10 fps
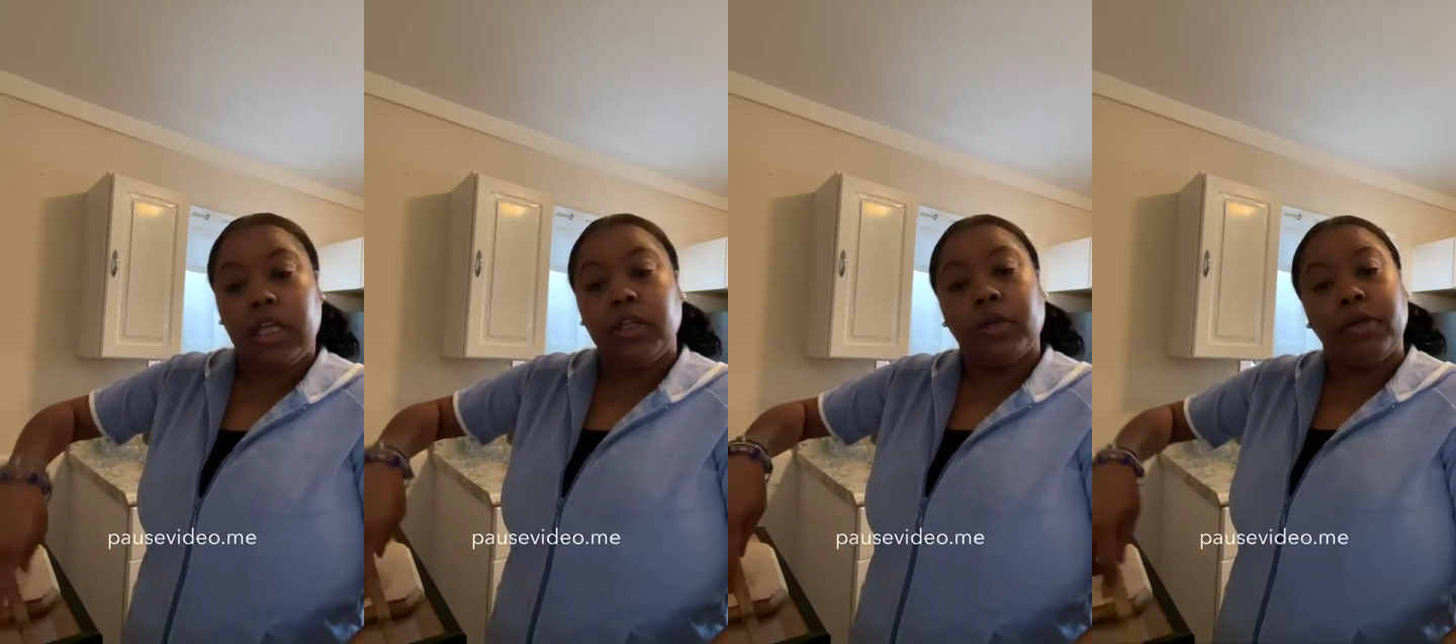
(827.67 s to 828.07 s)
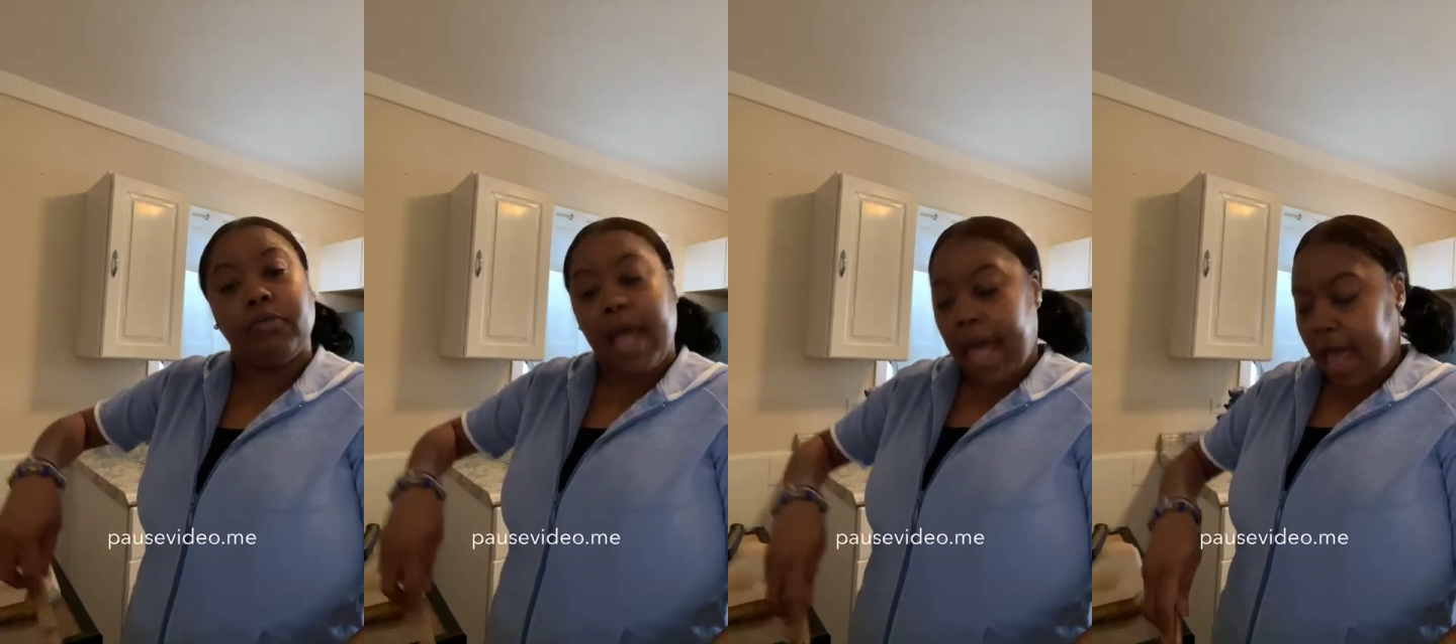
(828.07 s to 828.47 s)
you
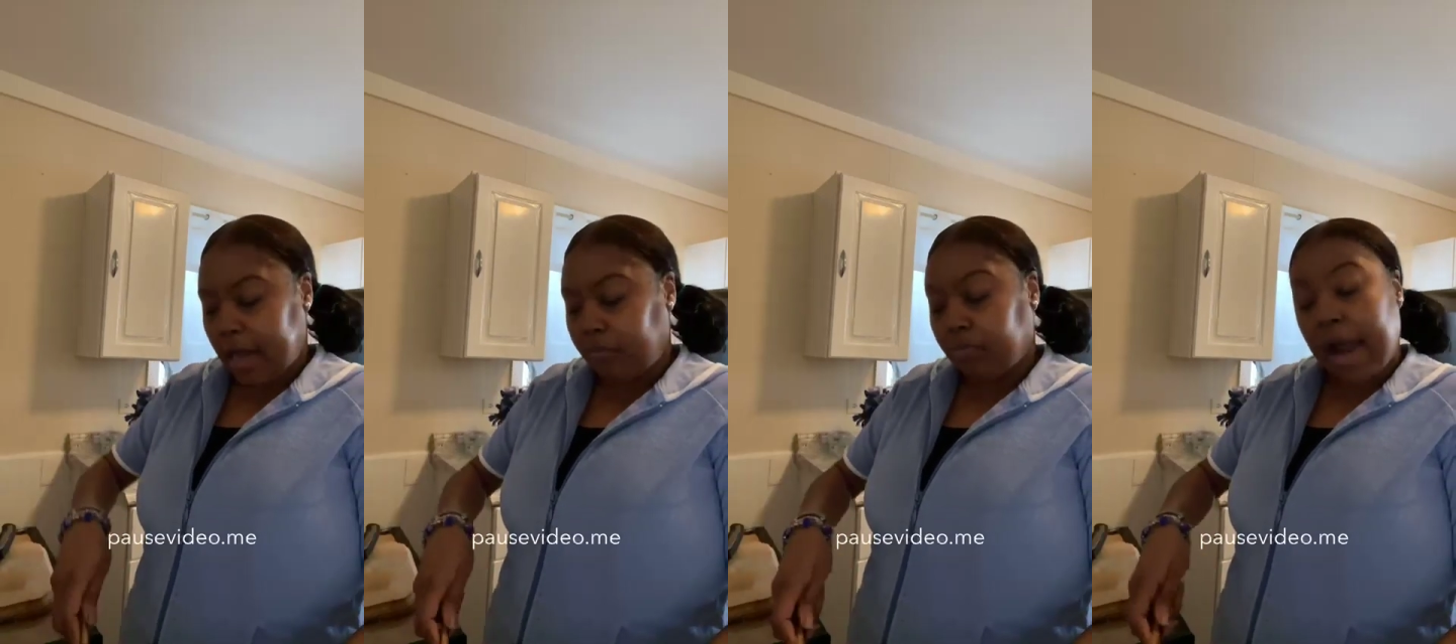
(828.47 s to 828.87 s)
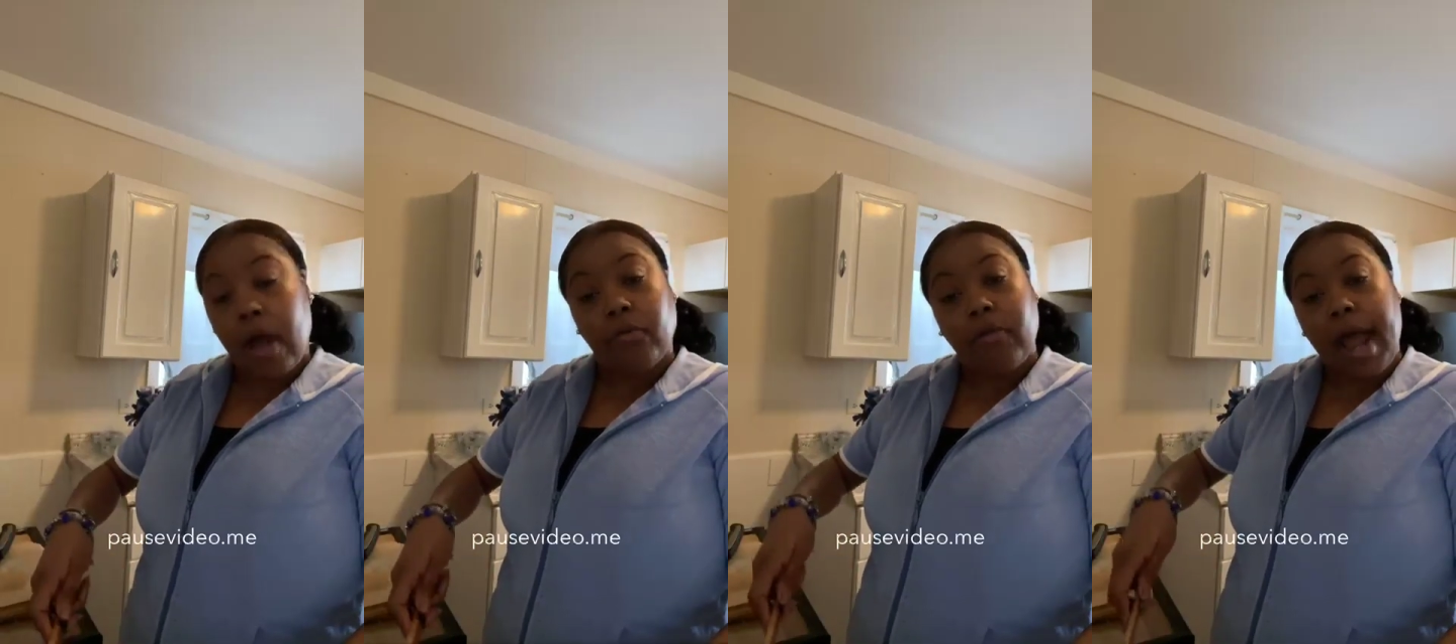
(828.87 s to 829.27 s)
can add
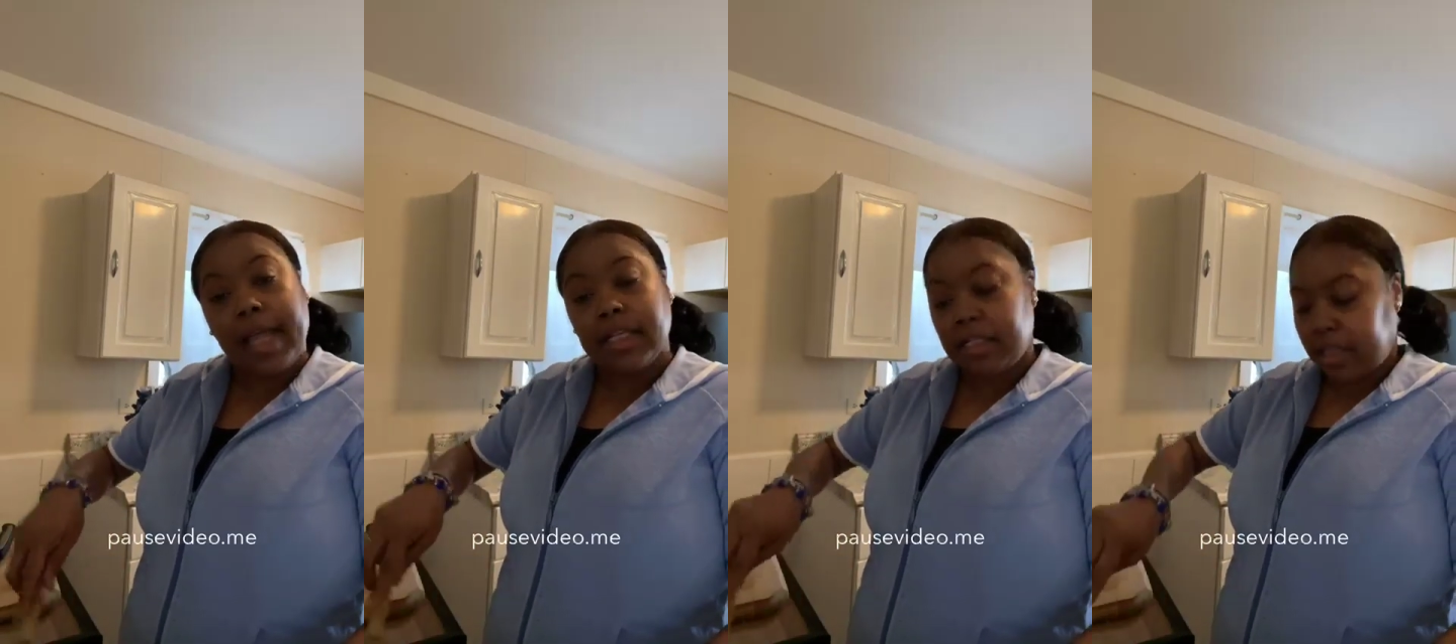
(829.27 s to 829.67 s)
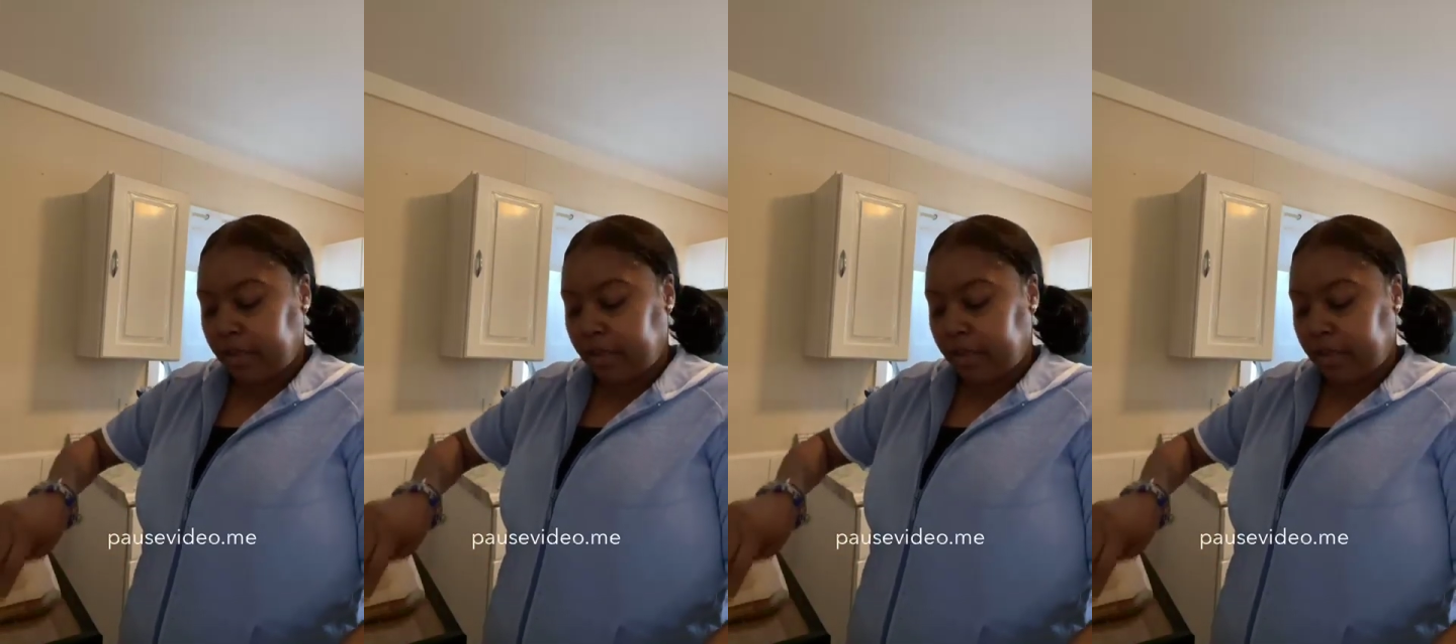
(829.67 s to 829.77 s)
brown rice.